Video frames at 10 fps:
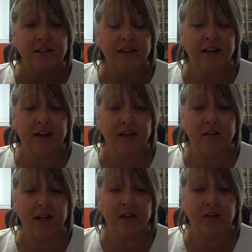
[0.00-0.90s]

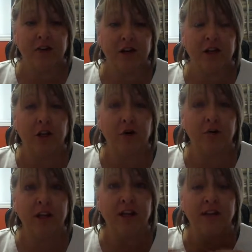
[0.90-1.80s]
that you're not alone,
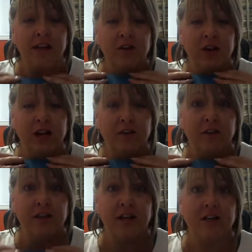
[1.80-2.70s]
and that you have
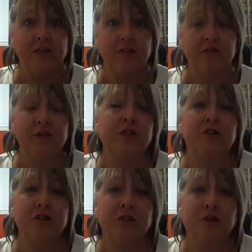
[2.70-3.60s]
a ton of
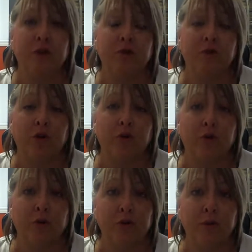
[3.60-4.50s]
information going forward
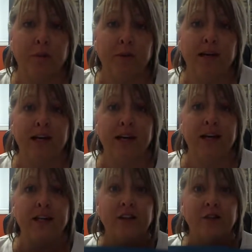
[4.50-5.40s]
with your puppy.
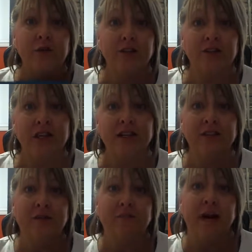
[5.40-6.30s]
Thanks for watching.
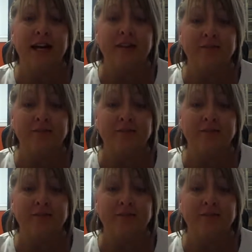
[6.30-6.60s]
Bye.